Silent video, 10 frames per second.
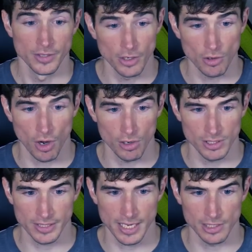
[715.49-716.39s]
They don't
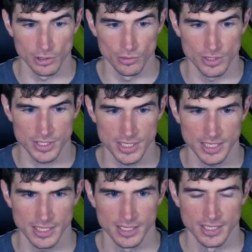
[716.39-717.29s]
call it that?
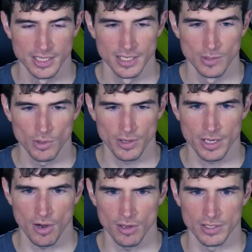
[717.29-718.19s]
Lunacy? What do
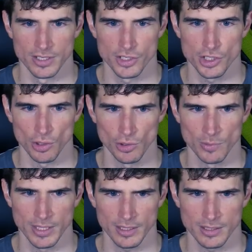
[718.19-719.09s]
they call it?
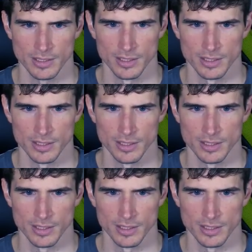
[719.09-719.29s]
Soloing?